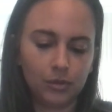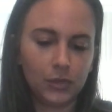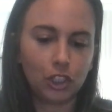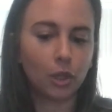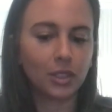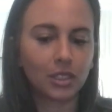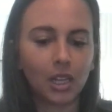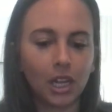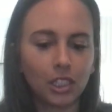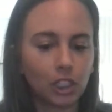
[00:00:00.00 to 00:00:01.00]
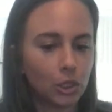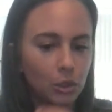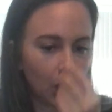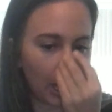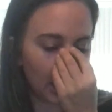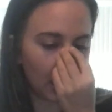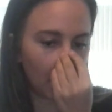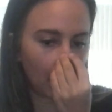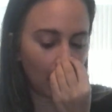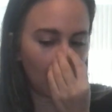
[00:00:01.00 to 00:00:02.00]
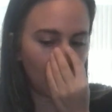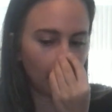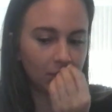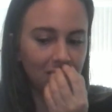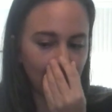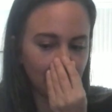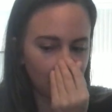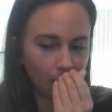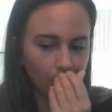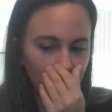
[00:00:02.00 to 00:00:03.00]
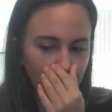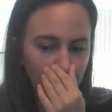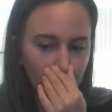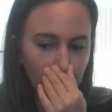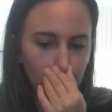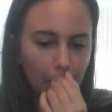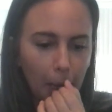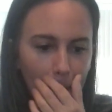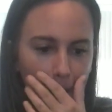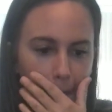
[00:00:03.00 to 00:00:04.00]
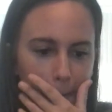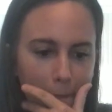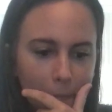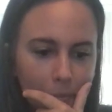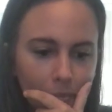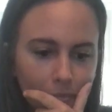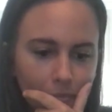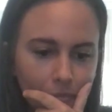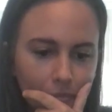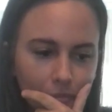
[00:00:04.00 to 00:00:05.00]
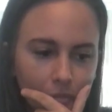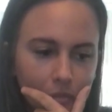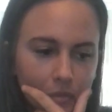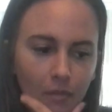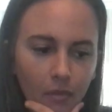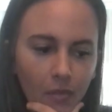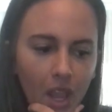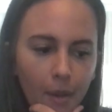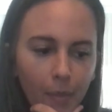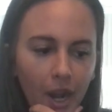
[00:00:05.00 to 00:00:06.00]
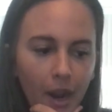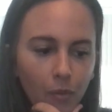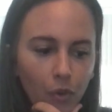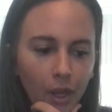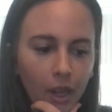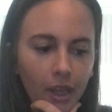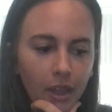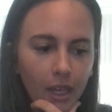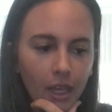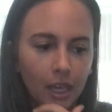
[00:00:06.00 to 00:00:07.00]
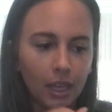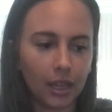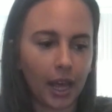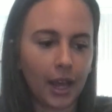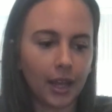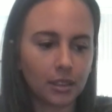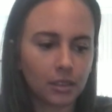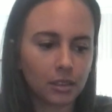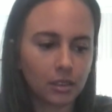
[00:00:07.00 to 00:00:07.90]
So it's not too, like, upset somebody, but I'm really thinking that